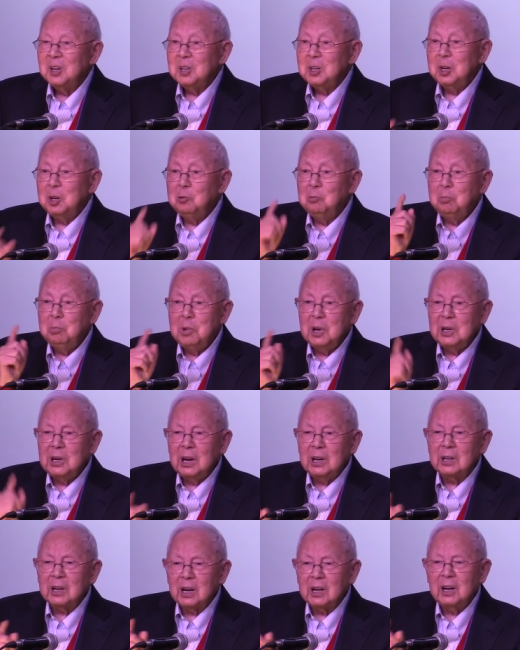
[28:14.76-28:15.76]

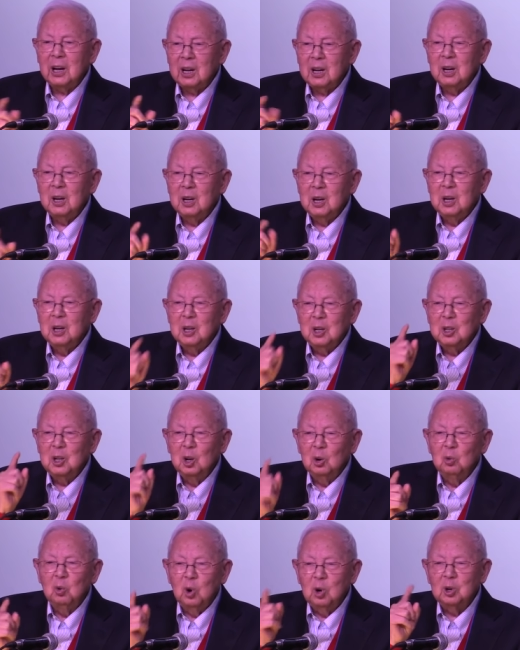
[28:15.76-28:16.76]
Immediately,
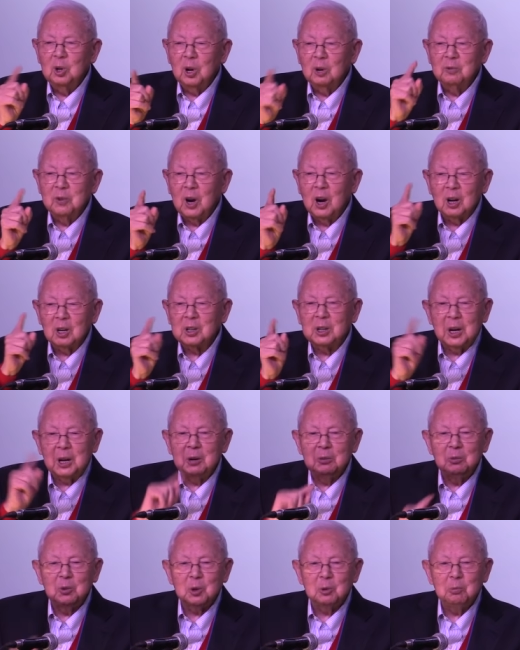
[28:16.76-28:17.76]
the Word of God
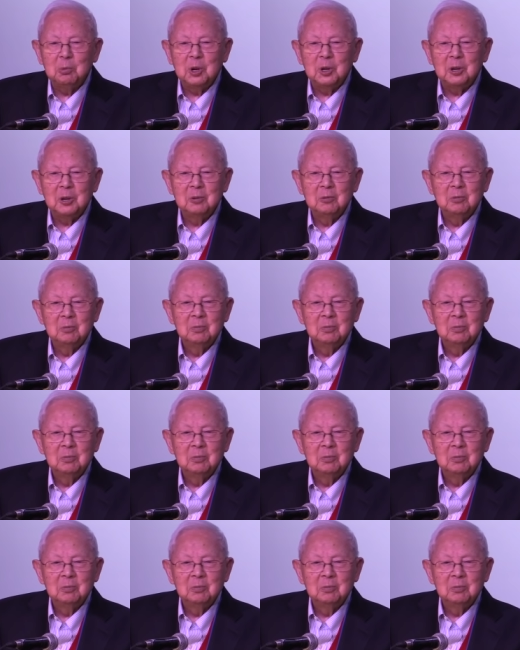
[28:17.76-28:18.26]
came to me.